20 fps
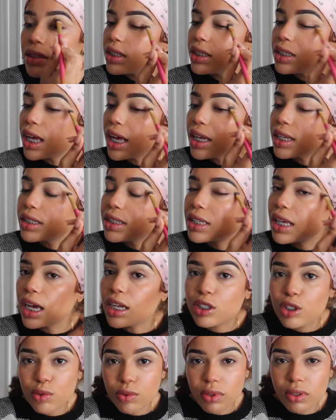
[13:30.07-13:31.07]
Set a
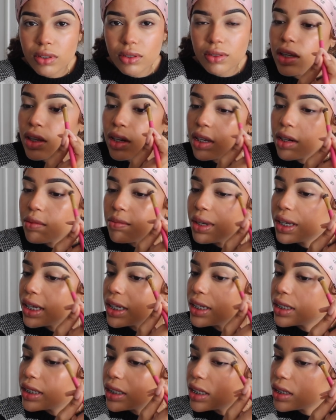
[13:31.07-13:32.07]
schedule. You need to be
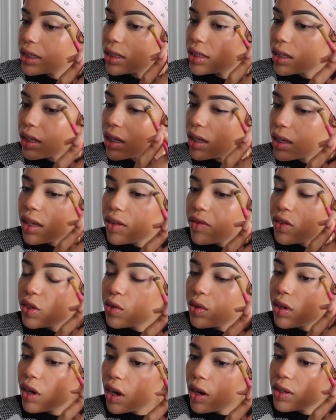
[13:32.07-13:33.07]
consistent. If
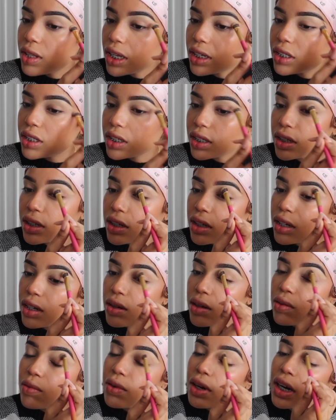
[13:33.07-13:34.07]
you know that
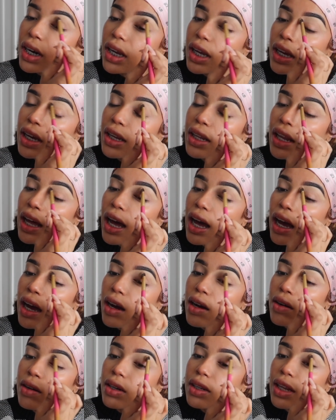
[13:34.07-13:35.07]
you're working a
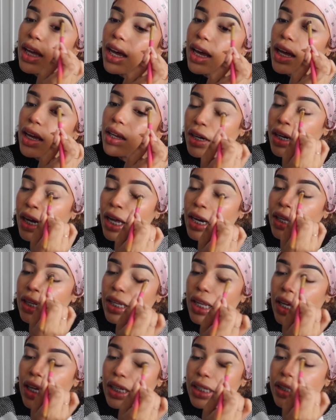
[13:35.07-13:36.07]
lot or that you're kind of
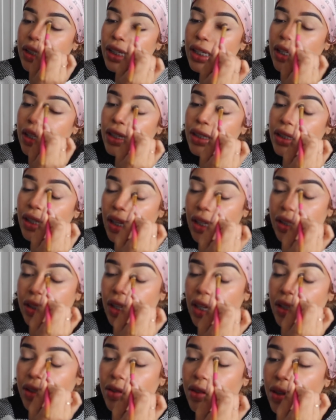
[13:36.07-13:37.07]
lazy, set a
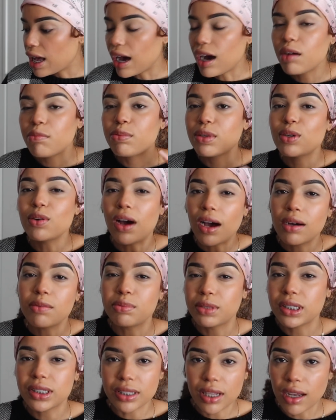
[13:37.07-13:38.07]
schedule. Help you
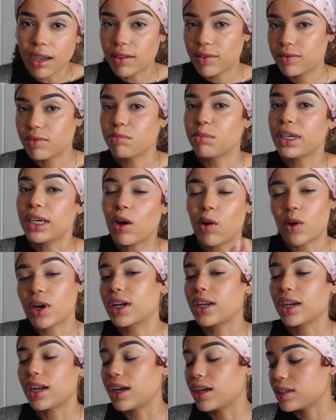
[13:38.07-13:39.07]
help yourself. Be
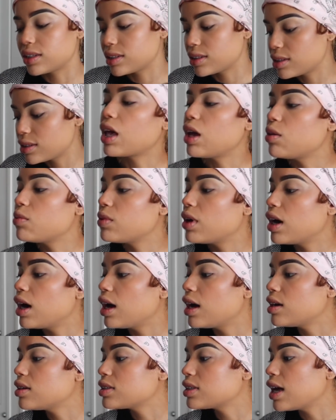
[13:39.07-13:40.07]
organized. And what
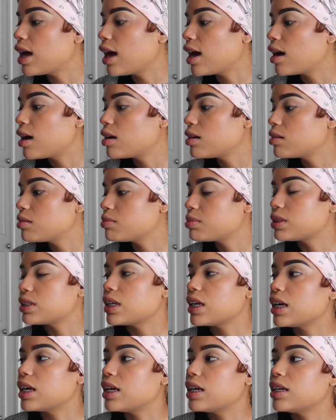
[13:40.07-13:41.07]
else helps
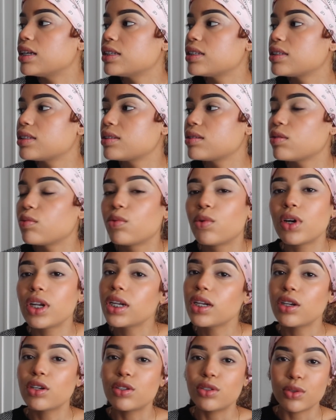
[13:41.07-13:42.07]
is, what
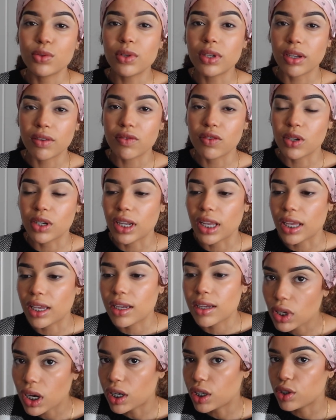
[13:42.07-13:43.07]
are you doing it for?
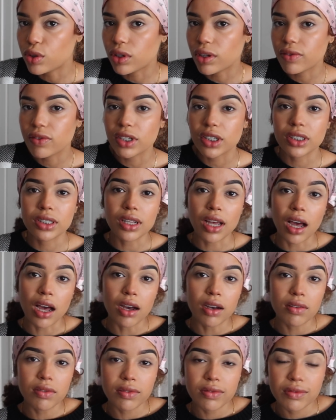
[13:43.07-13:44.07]
Like, are you doing it for
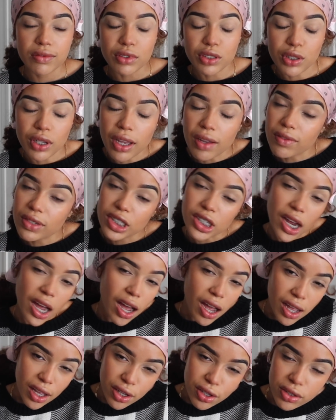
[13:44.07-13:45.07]
yourself? Do you have a
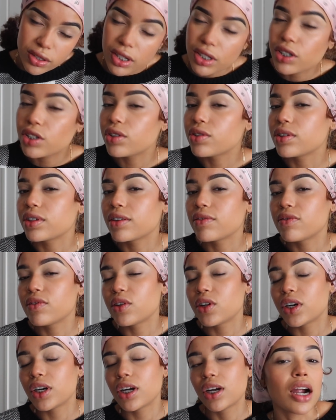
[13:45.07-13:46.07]
child that you're doing it
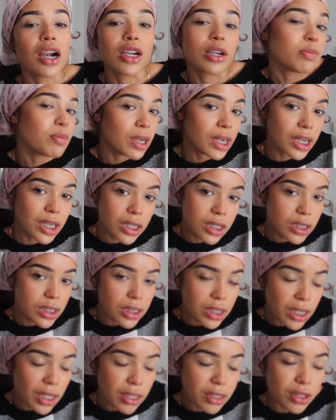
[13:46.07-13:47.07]
for? Are your parents
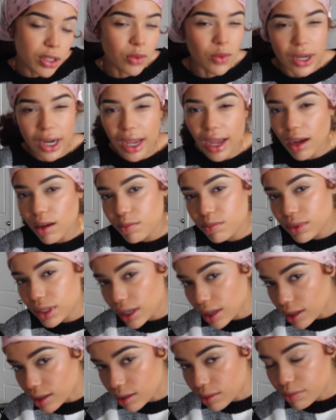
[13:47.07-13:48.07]
sick? Do you want to help
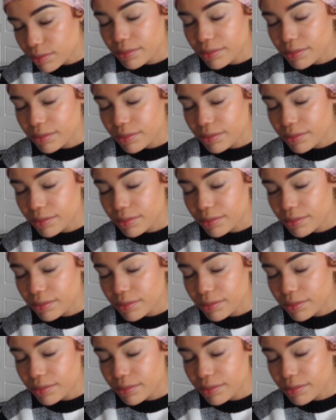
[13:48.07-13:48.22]
them?